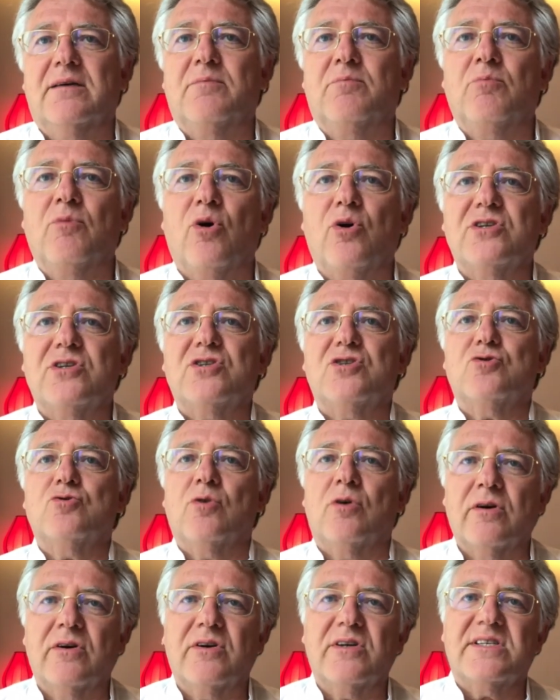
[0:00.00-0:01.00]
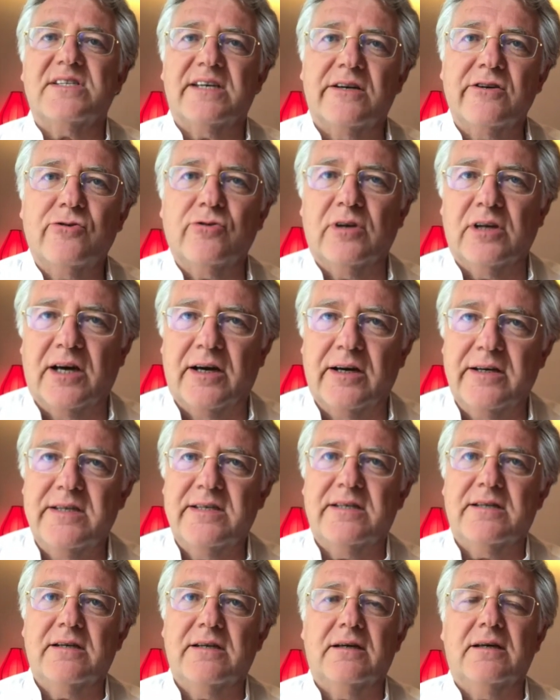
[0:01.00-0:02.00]
more stronger
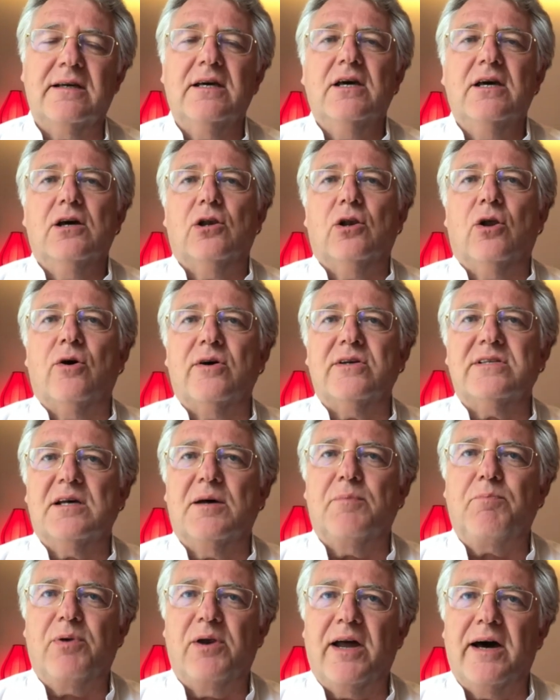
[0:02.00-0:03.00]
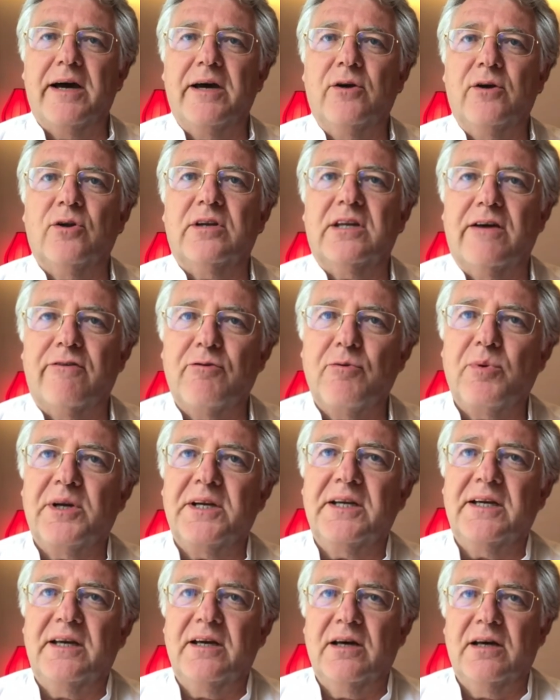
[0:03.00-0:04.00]
centralized laws apply, and not
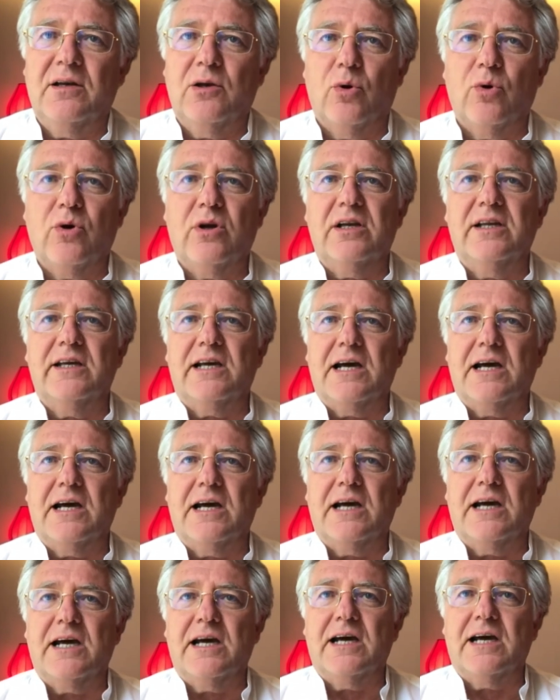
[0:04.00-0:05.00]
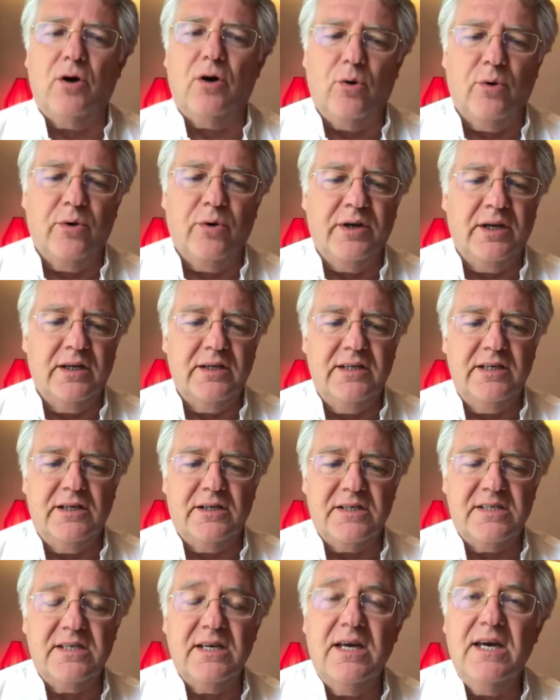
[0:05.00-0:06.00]
everybody locally comes up with their own
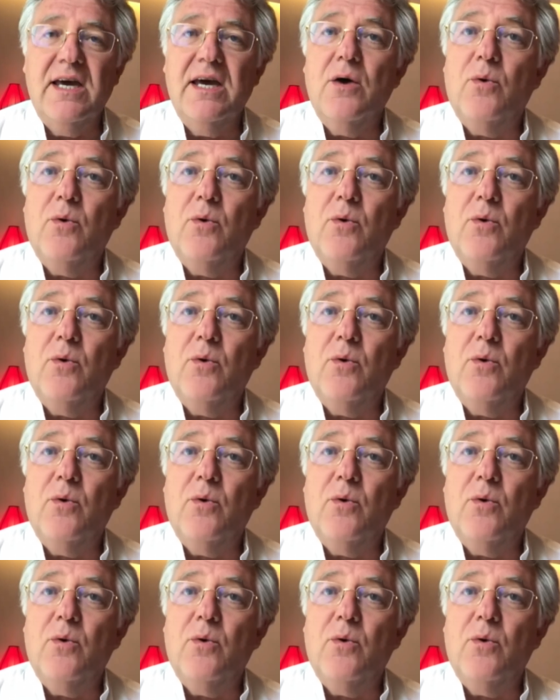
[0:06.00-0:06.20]
ideas.